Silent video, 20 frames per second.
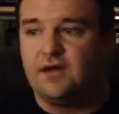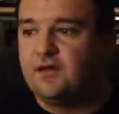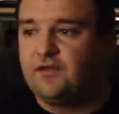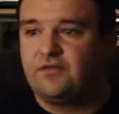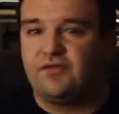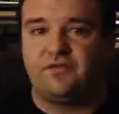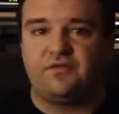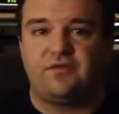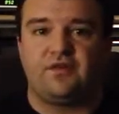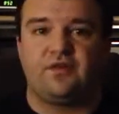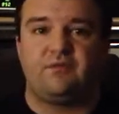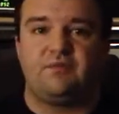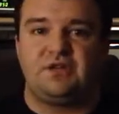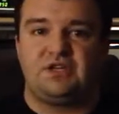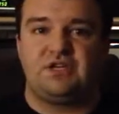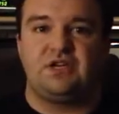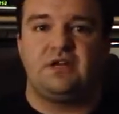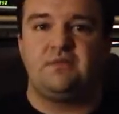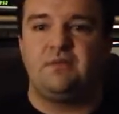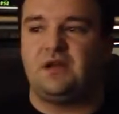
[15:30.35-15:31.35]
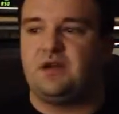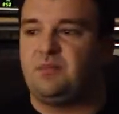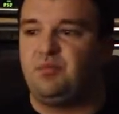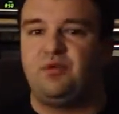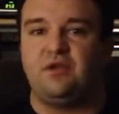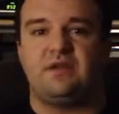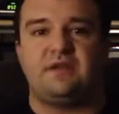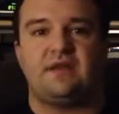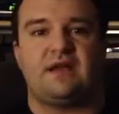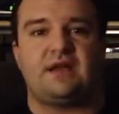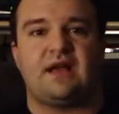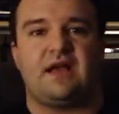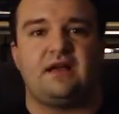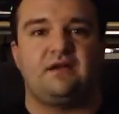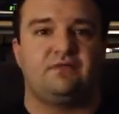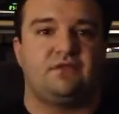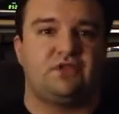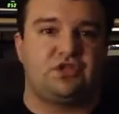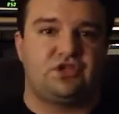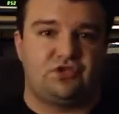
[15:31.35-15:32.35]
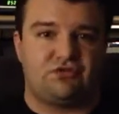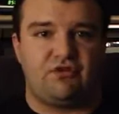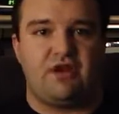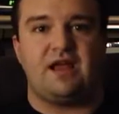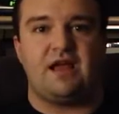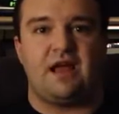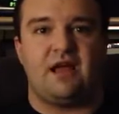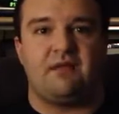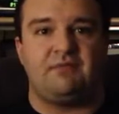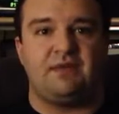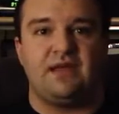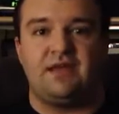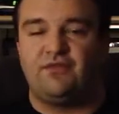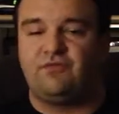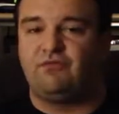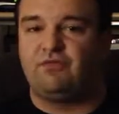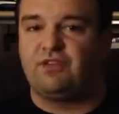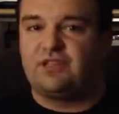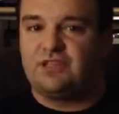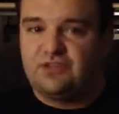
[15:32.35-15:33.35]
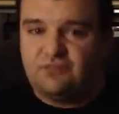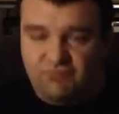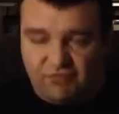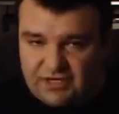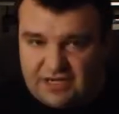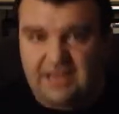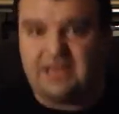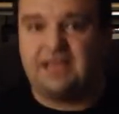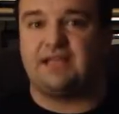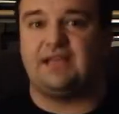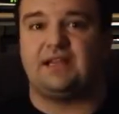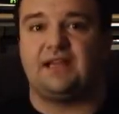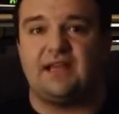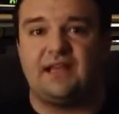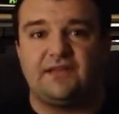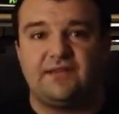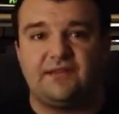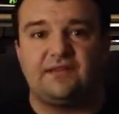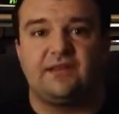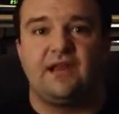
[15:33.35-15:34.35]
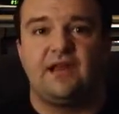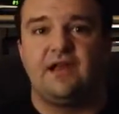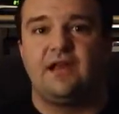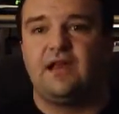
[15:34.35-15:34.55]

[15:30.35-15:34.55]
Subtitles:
So for Machinima to put that kind of restraint on me is ridiculous.